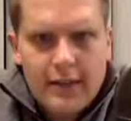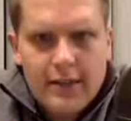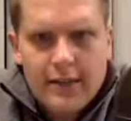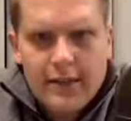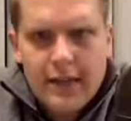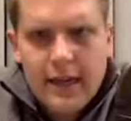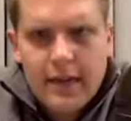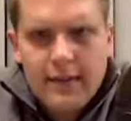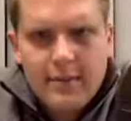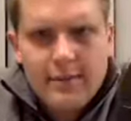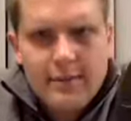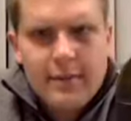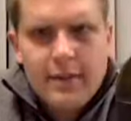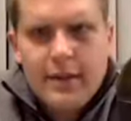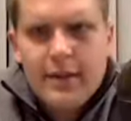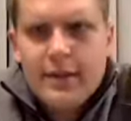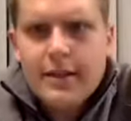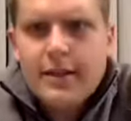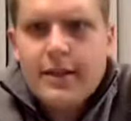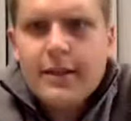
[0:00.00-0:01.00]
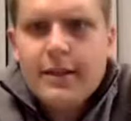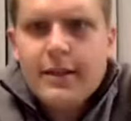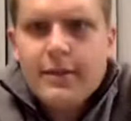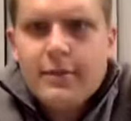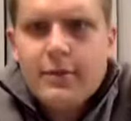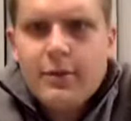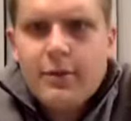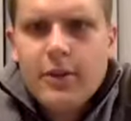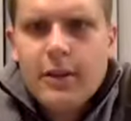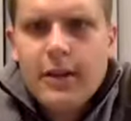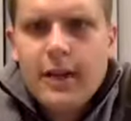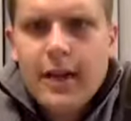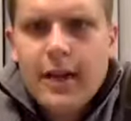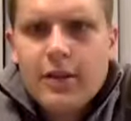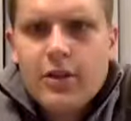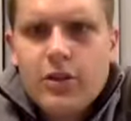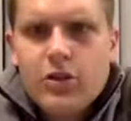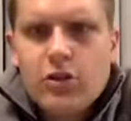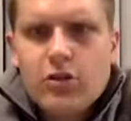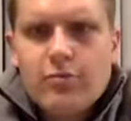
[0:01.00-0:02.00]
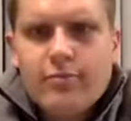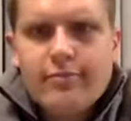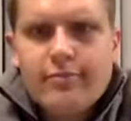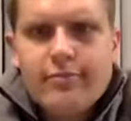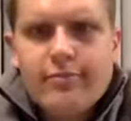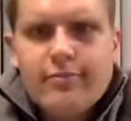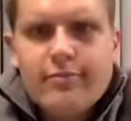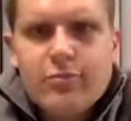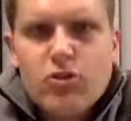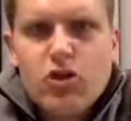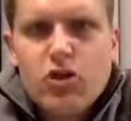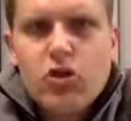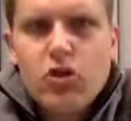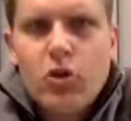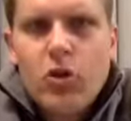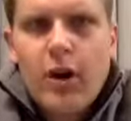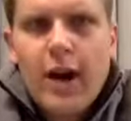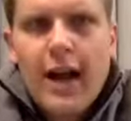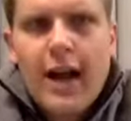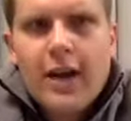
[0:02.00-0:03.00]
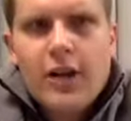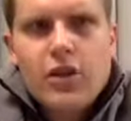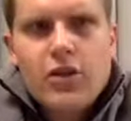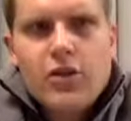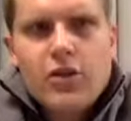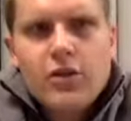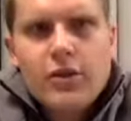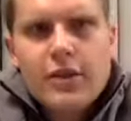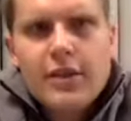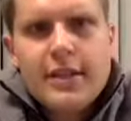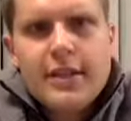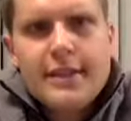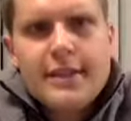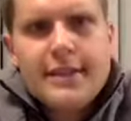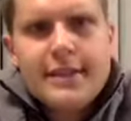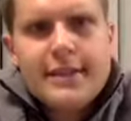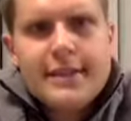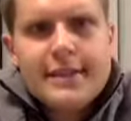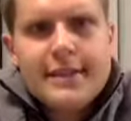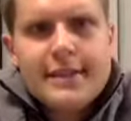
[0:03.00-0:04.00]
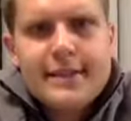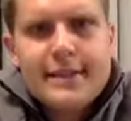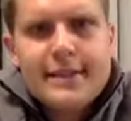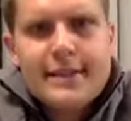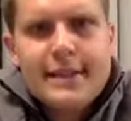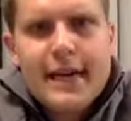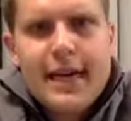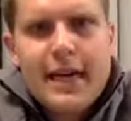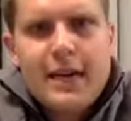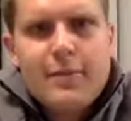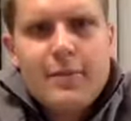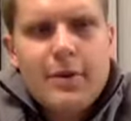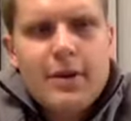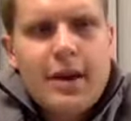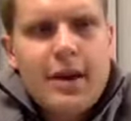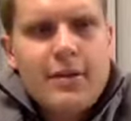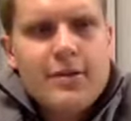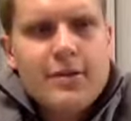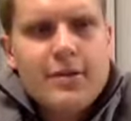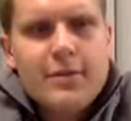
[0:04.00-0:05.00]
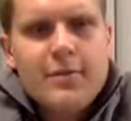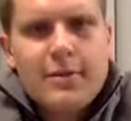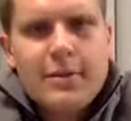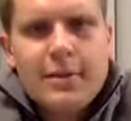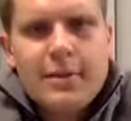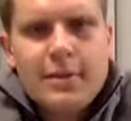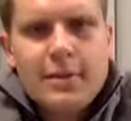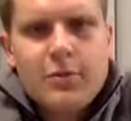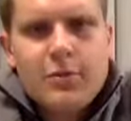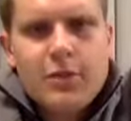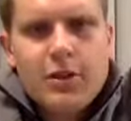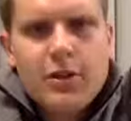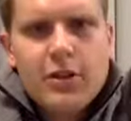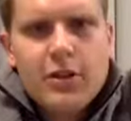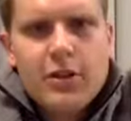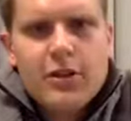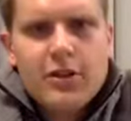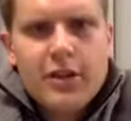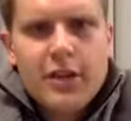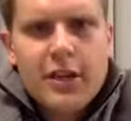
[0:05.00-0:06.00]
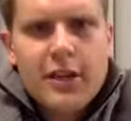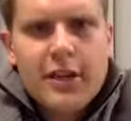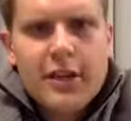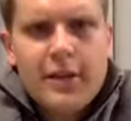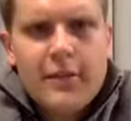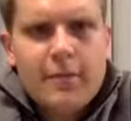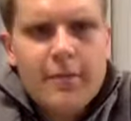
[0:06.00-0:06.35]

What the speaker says: I'm really not sure actually how to pronounce it, but this is what it looks like.